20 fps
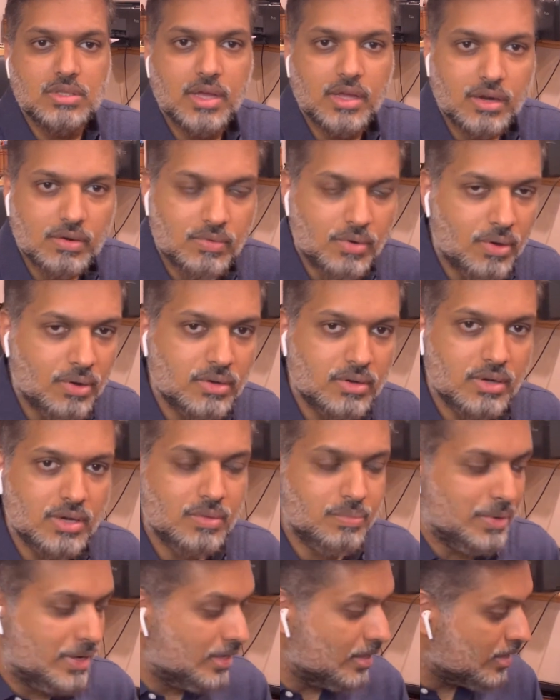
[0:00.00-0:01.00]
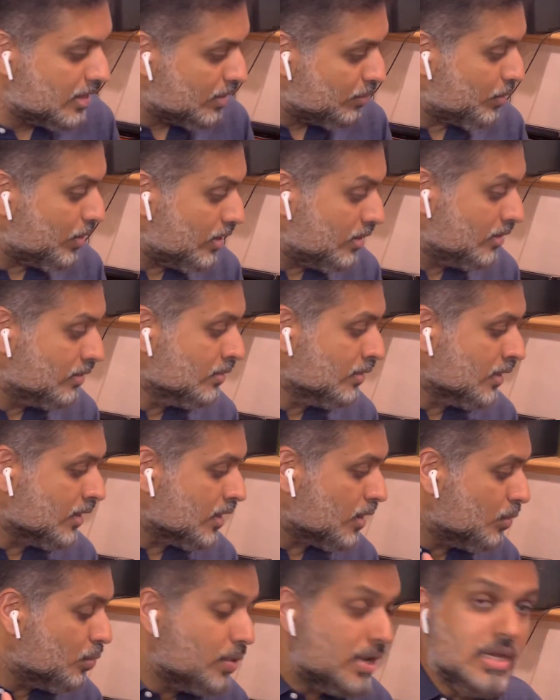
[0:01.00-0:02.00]
that have already been given,
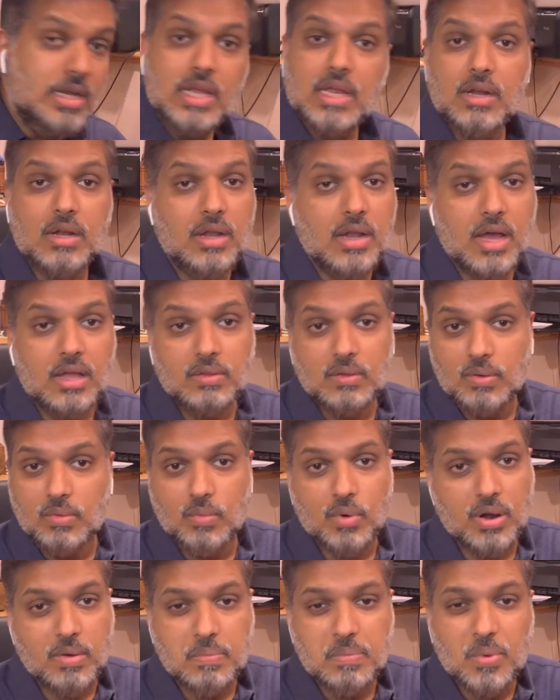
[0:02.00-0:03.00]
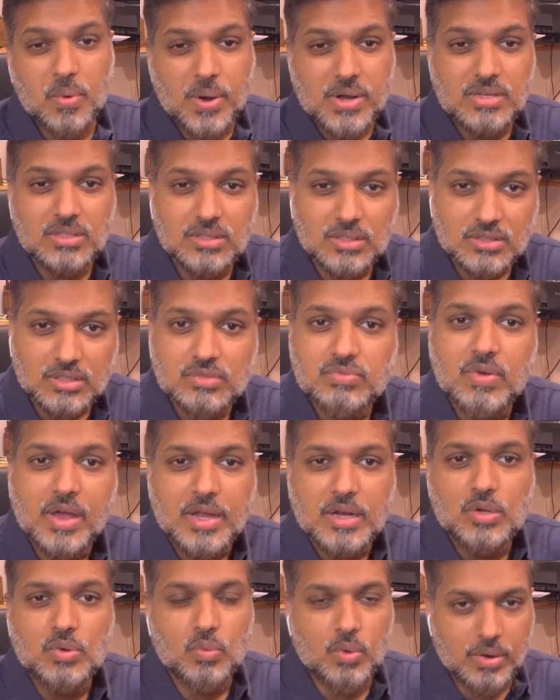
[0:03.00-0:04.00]
we need another
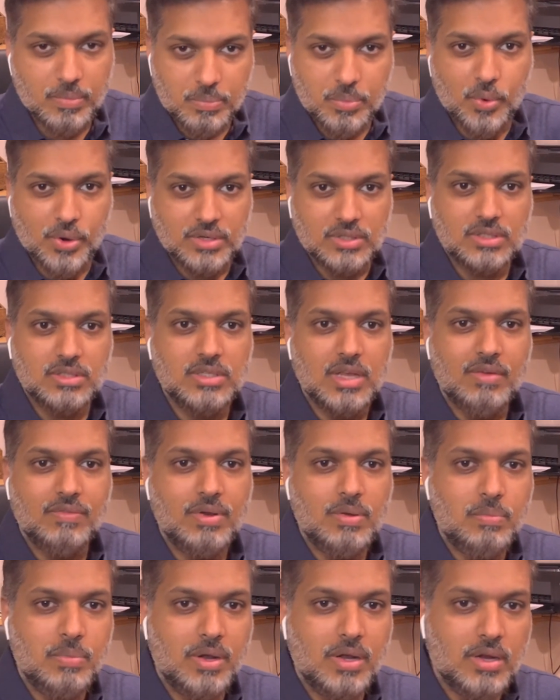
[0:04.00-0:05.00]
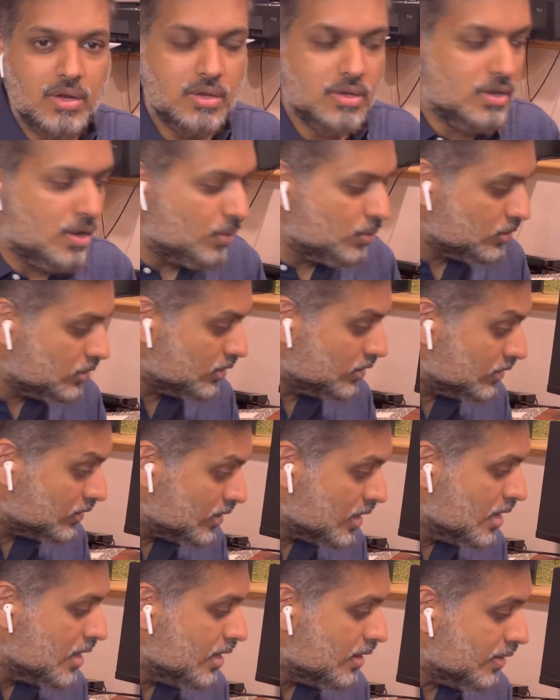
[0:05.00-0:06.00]
1.65 to 1.7 billion doses.
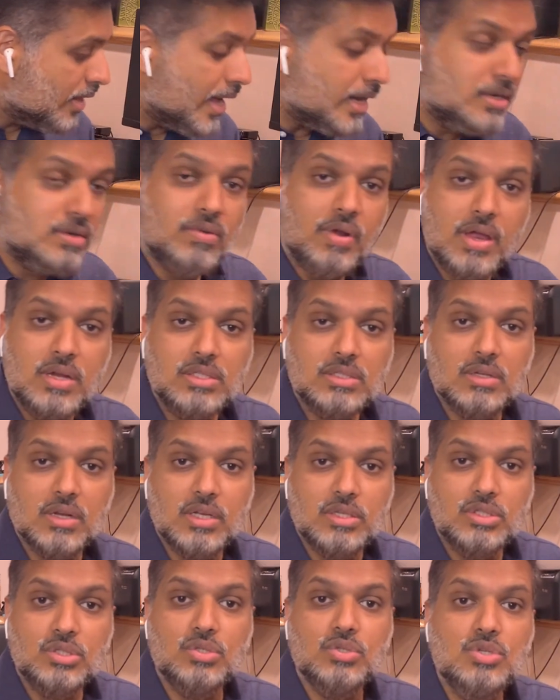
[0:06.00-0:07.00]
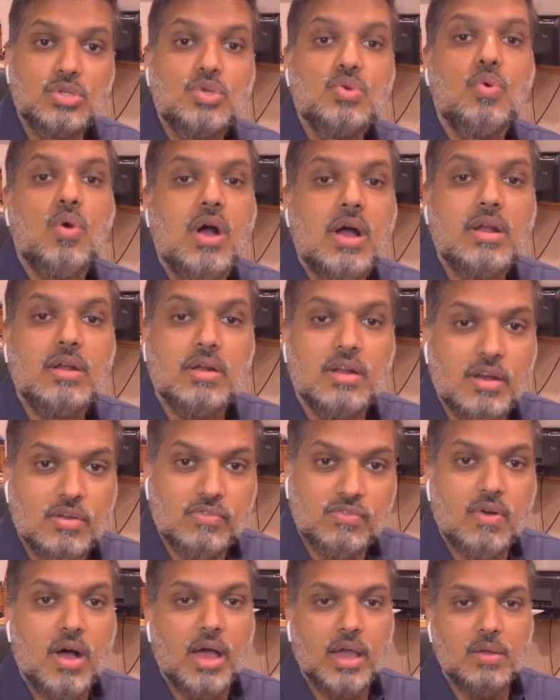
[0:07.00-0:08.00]
That translates to
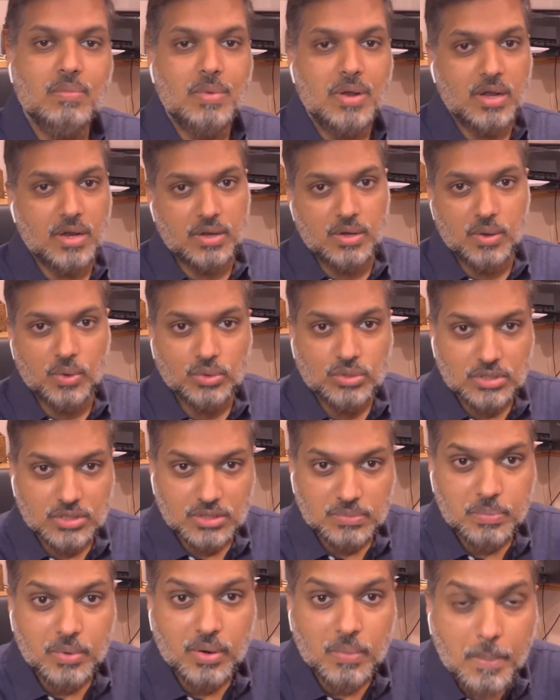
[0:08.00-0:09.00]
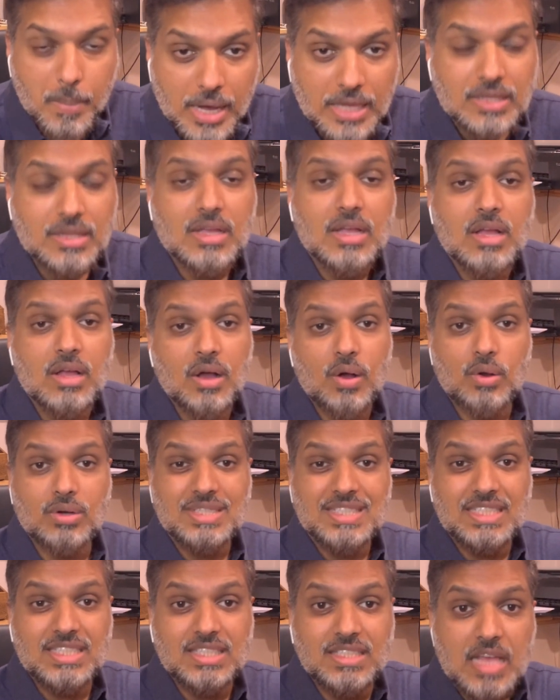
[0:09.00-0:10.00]
205 million doses per month, or
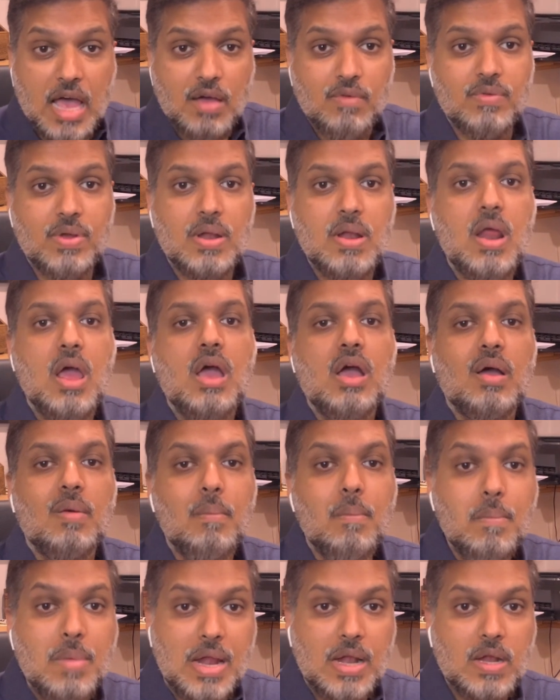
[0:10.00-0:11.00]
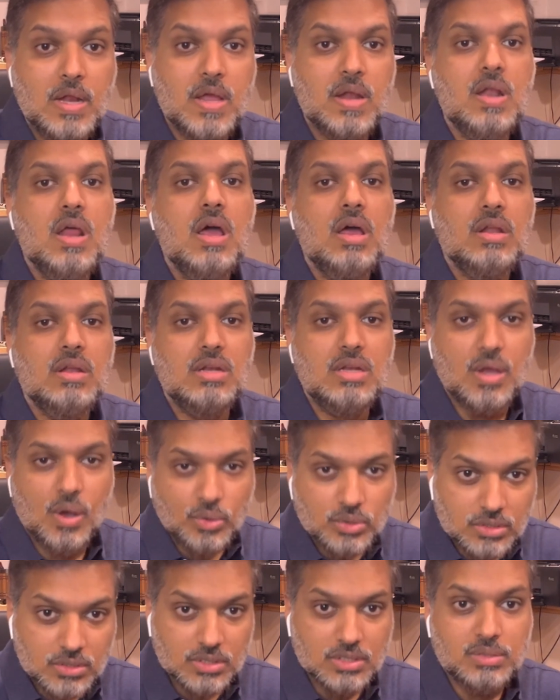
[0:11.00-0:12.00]
7 million
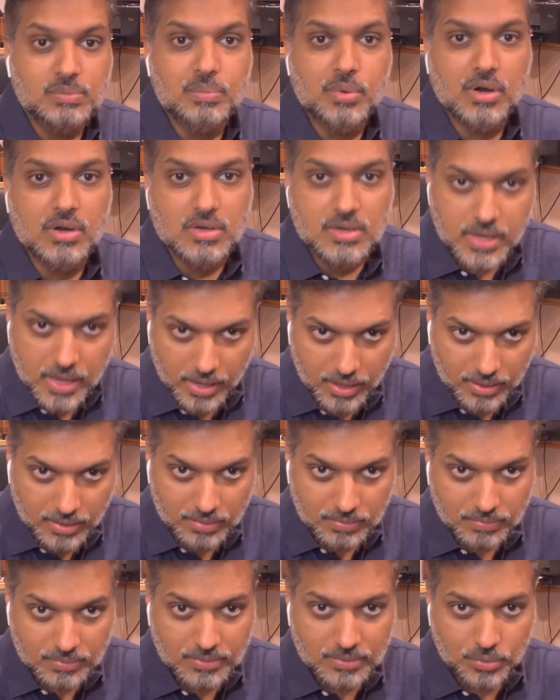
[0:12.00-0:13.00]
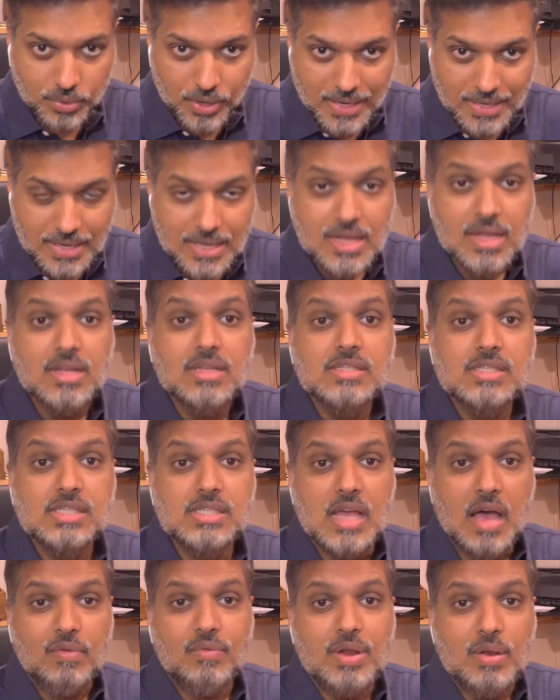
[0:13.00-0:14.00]
doses per day, right?
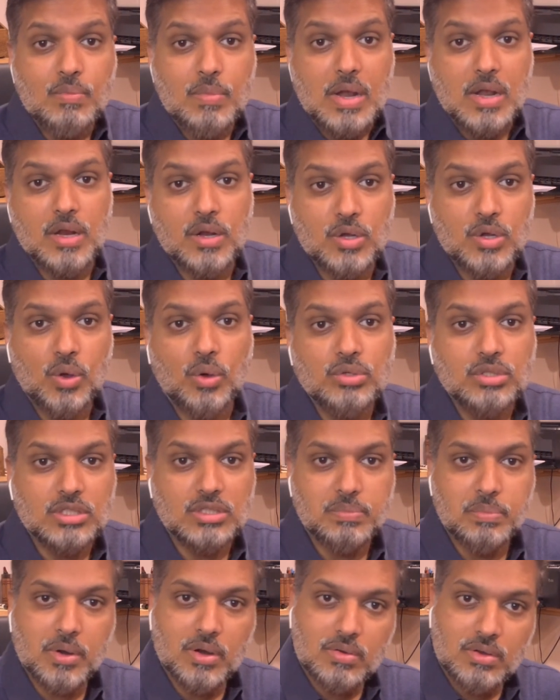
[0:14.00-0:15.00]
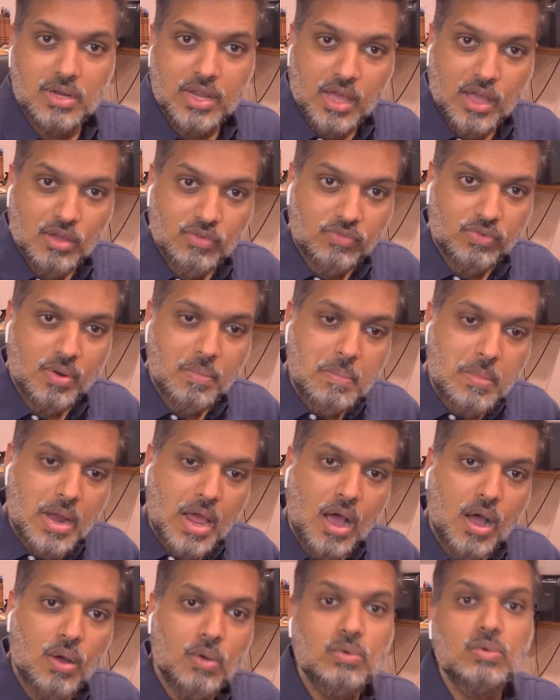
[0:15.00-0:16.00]
7 million doses per day from
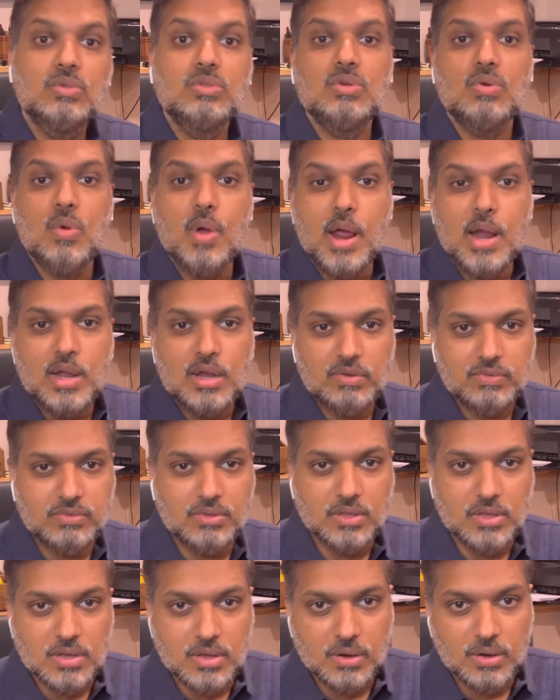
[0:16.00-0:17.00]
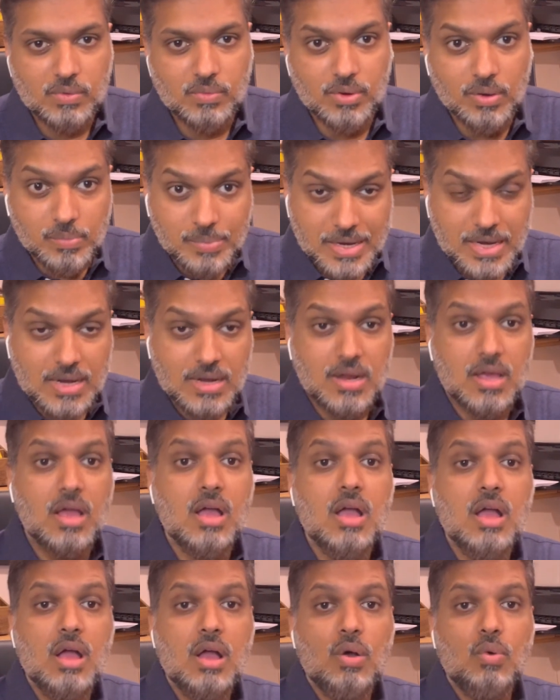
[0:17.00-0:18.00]
now through end of the year will mean
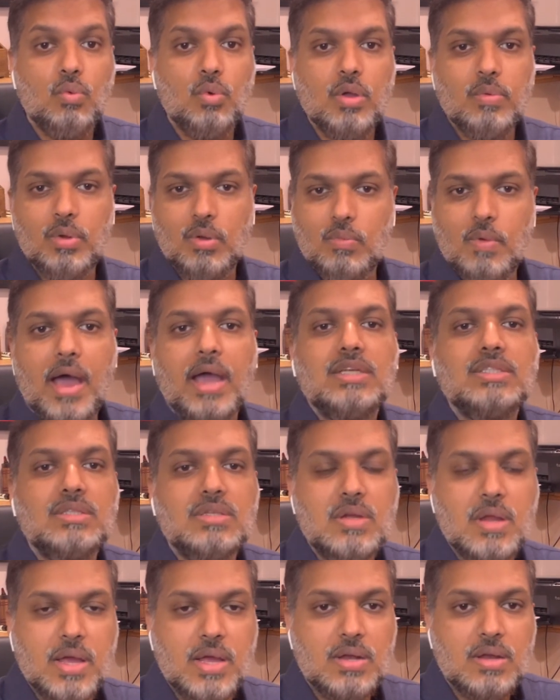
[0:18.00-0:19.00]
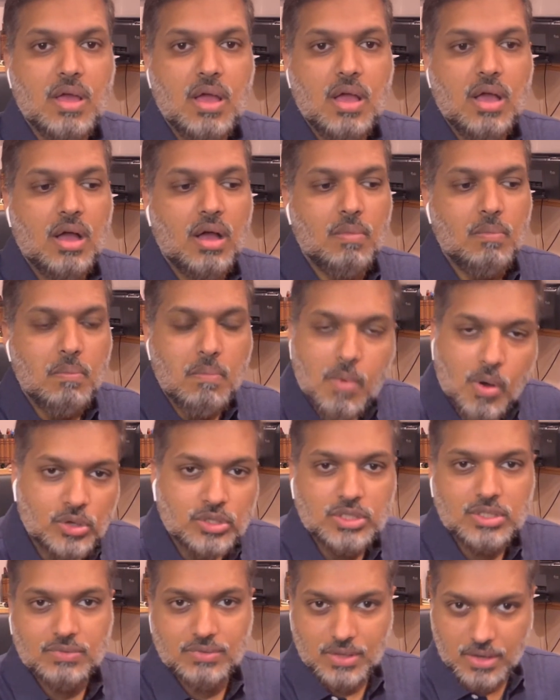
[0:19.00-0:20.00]
we will vaccinate
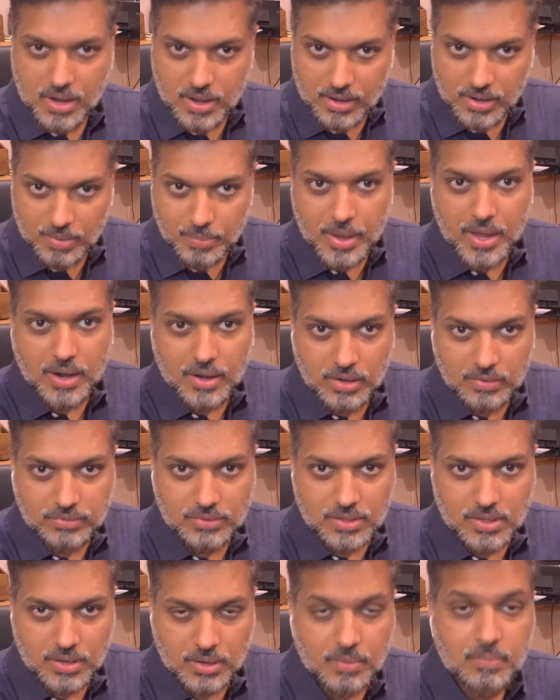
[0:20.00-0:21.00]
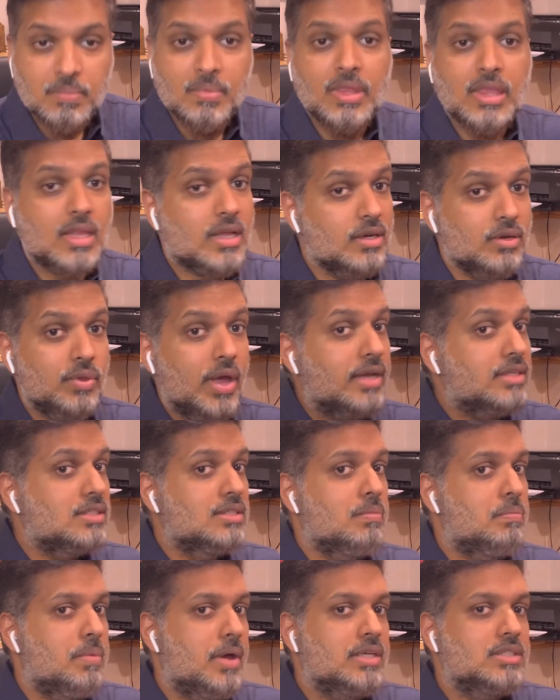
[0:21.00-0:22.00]
most of the country by end of the year. Now that's
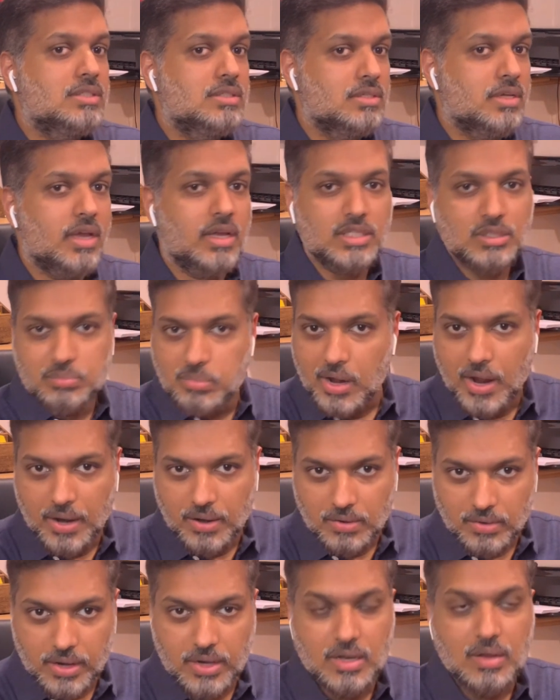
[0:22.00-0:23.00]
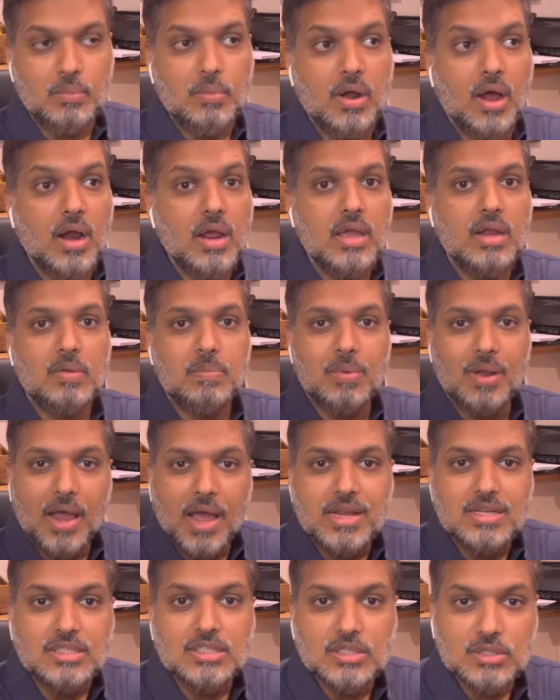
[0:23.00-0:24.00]
the best case plan, right?
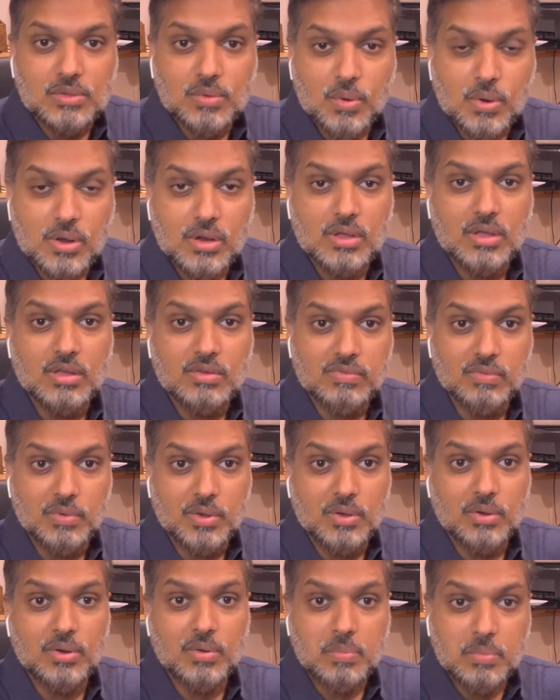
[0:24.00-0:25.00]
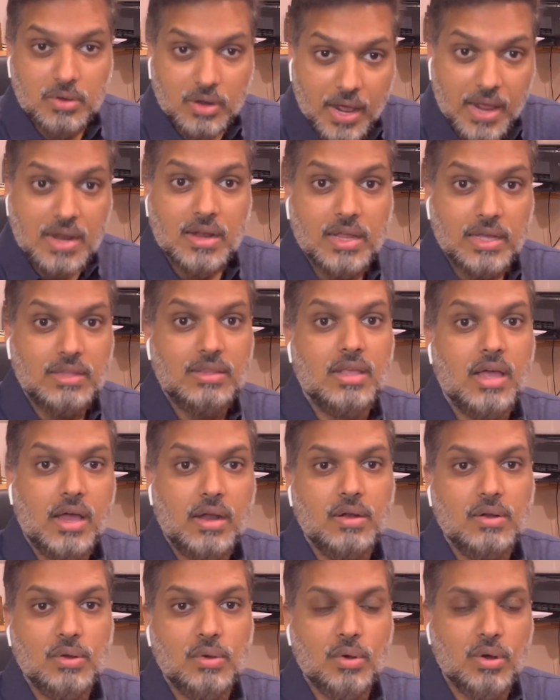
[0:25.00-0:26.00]
If we're going to plan like
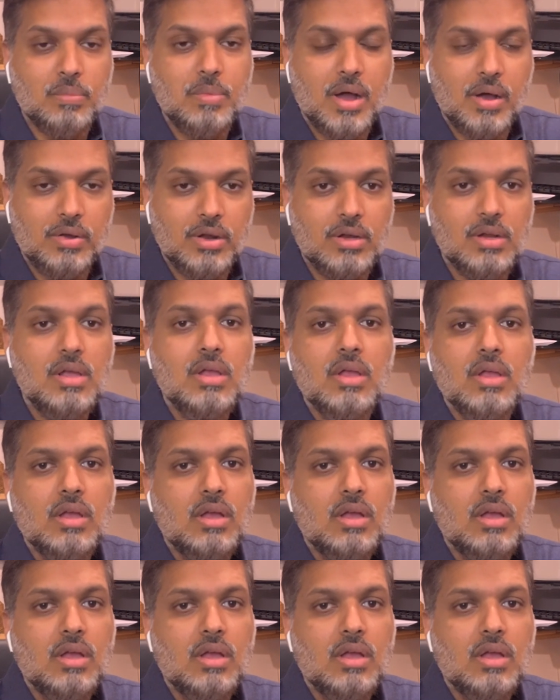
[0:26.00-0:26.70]
that and go about it,